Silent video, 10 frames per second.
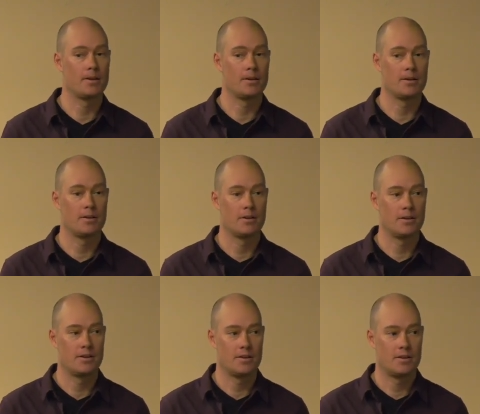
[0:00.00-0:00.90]

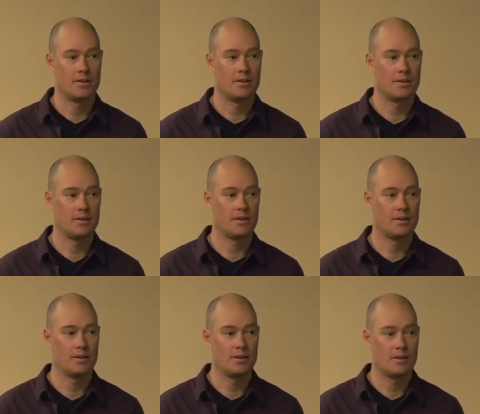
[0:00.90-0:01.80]

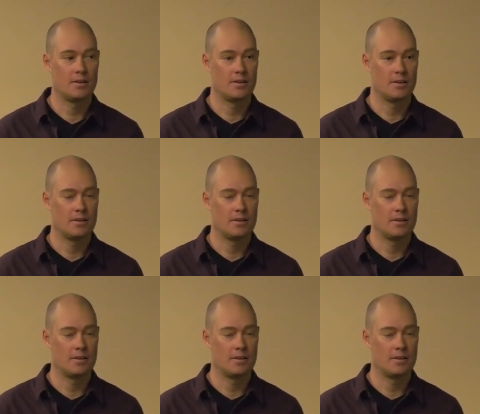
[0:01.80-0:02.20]
(silence)